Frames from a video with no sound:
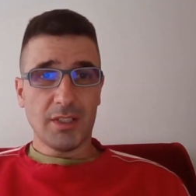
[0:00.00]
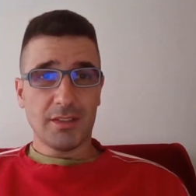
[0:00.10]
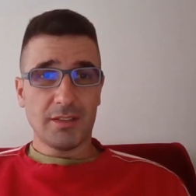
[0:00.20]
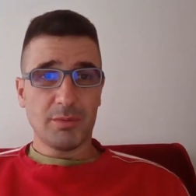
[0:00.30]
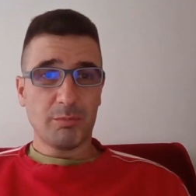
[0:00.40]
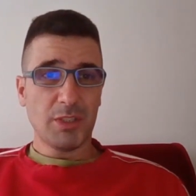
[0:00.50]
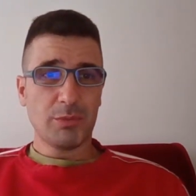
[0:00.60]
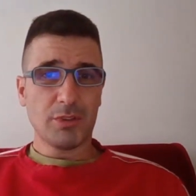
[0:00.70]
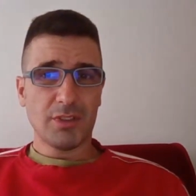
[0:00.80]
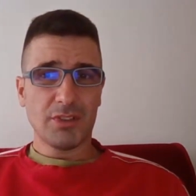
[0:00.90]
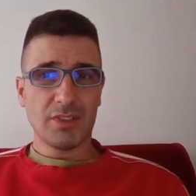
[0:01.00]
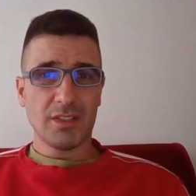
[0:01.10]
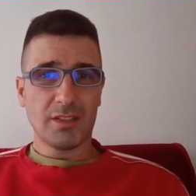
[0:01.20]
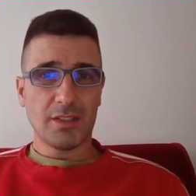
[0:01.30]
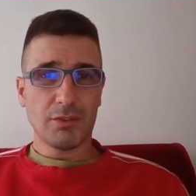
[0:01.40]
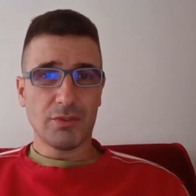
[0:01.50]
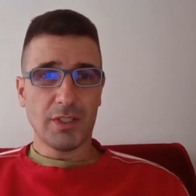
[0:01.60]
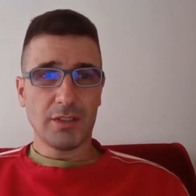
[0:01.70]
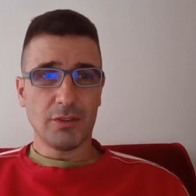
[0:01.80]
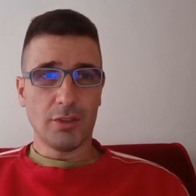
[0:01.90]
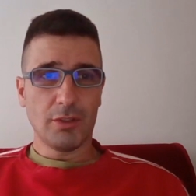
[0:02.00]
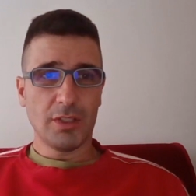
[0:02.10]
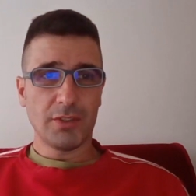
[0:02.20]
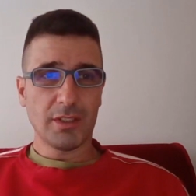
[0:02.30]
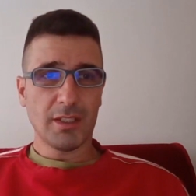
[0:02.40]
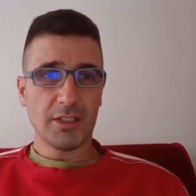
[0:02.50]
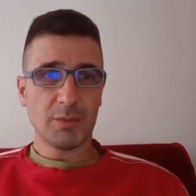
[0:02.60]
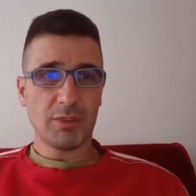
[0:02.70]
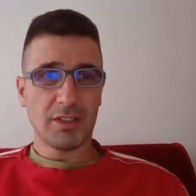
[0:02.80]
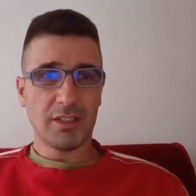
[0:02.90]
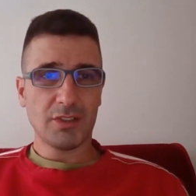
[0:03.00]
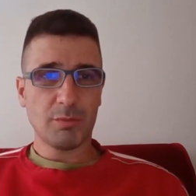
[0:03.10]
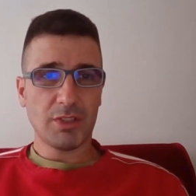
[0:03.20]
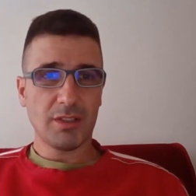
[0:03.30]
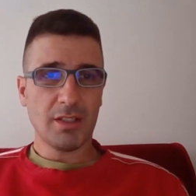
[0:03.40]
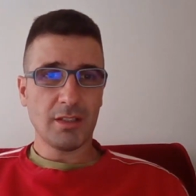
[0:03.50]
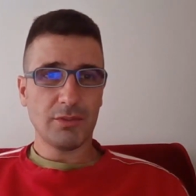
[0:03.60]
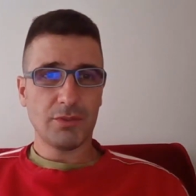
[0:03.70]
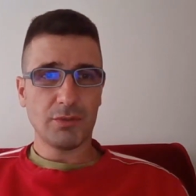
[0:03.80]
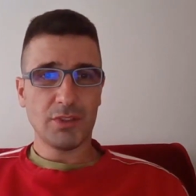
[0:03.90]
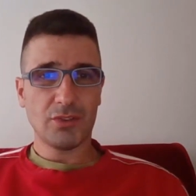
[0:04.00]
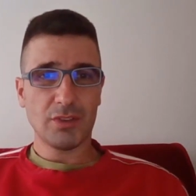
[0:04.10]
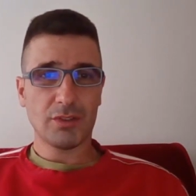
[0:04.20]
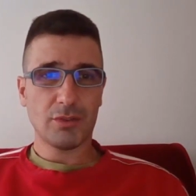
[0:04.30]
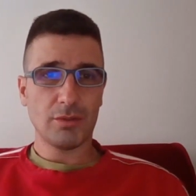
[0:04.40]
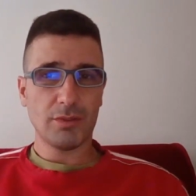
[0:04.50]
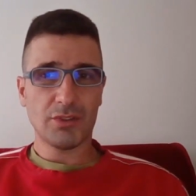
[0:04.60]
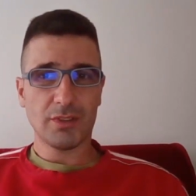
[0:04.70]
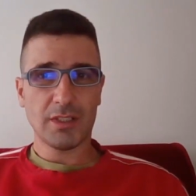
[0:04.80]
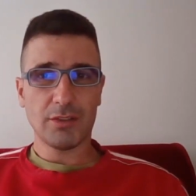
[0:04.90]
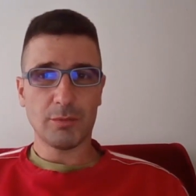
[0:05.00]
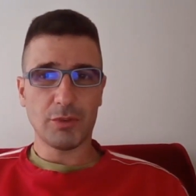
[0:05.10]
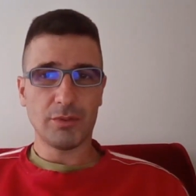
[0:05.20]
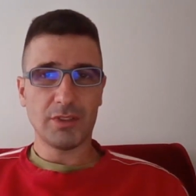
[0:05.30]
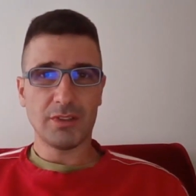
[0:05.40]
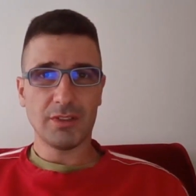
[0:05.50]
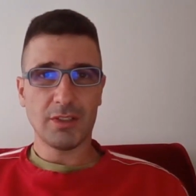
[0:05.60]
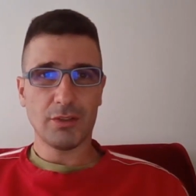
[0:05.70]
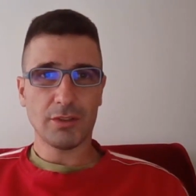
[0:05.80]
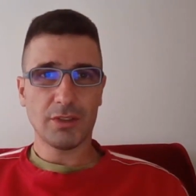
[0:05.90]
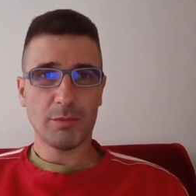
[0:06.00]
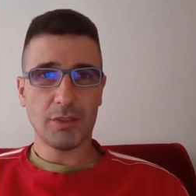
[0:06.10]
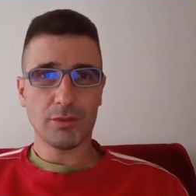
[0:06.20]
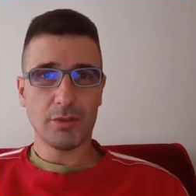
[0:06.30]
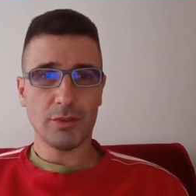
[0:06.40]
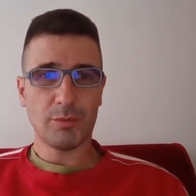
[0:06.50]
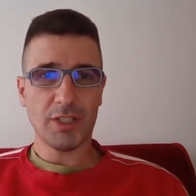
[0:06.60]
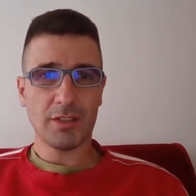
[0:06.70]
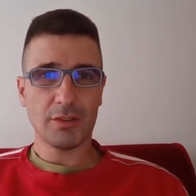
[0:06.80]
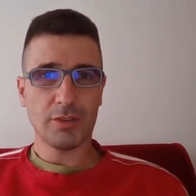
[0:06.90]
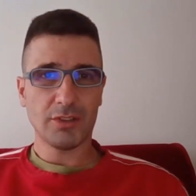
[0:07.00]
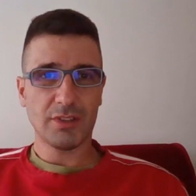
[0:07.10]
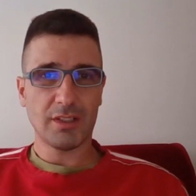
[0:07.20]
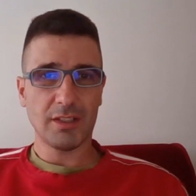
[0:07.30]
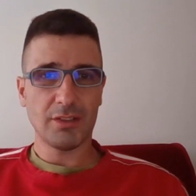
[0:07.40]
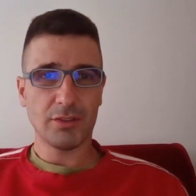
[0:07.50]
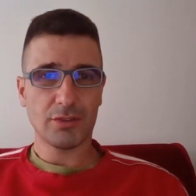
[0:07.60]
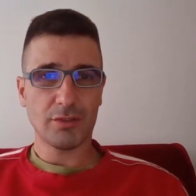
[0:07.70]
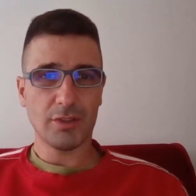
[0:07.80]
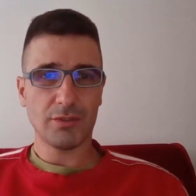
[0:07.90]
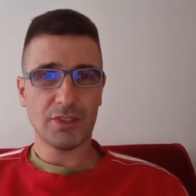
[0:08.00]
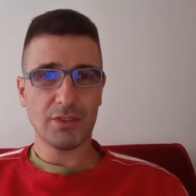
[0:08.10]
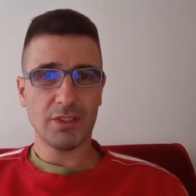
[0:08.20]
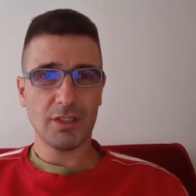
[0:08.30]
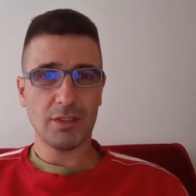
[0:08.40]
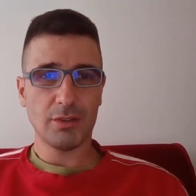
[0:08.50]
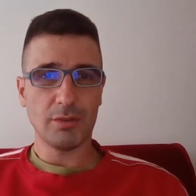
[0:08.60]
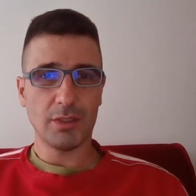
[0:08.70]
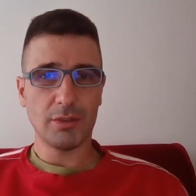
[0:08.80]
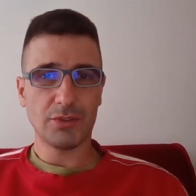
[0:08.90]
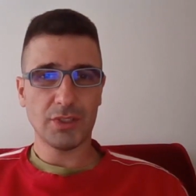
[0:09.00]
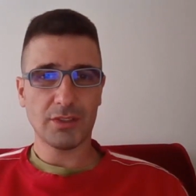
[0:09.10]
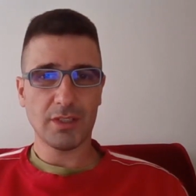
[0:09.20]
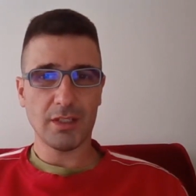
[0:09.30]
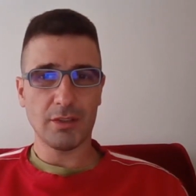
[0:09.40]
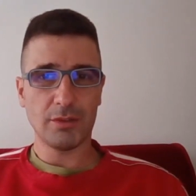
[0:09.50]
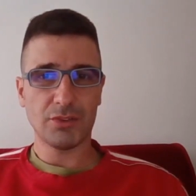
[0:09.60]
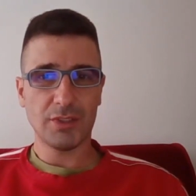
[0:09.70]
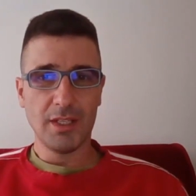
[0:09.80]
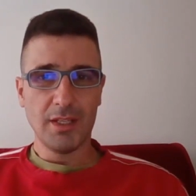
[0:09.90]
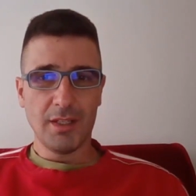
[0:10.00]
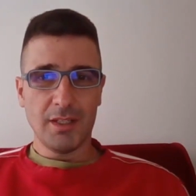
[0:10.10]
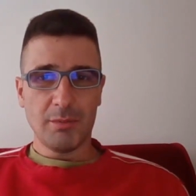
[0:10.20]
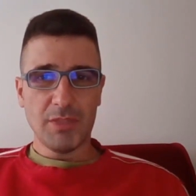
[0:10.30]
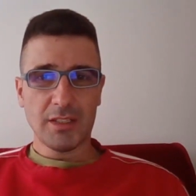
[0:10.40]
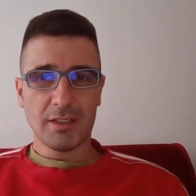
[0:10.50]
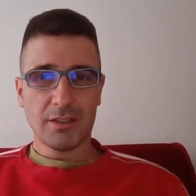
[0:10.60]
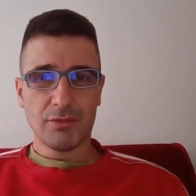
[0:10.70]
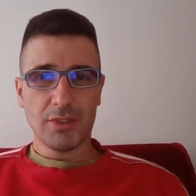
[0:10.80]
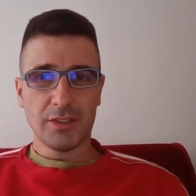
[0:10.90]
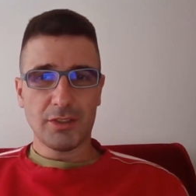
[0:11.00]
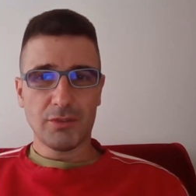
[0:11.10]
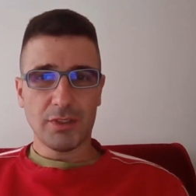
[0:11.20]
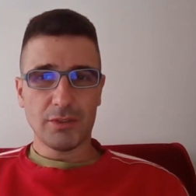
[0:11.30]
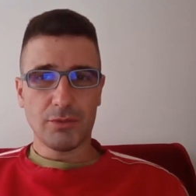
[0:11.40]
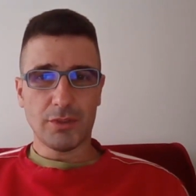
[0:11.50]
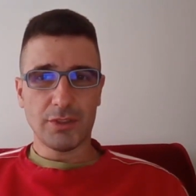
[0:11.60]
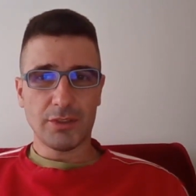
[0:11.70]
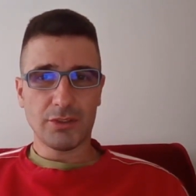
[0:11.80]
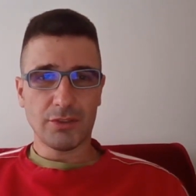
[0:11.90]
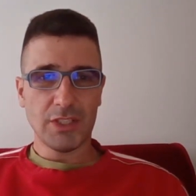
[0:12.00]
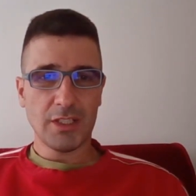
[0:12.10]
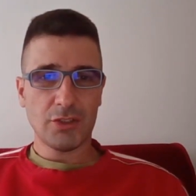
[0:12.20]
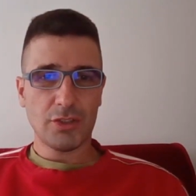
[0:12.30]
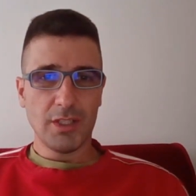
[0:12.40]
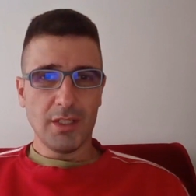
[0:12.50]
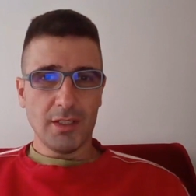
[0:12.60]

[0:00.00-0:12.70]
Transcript: But people gonna say that he was fighting low-level guys, but Aritz Pardal, 15-6-2, is a great opponent, and he knocked him out cold. Bryan Acosta riding a score of 17-0, 6 KOs, Mexican fighter, 24 years of age.